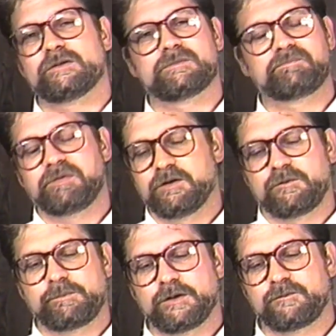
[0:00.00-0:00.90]
He's a
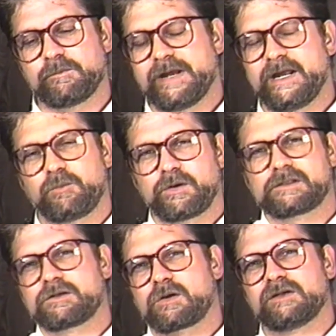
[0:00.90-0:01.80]
beautiful, beautiful man.
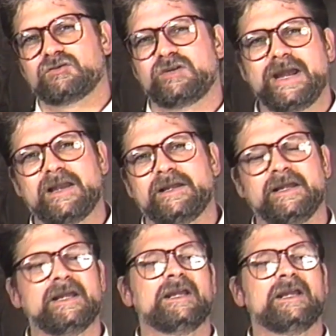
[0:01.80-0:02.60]
Worked across the alley.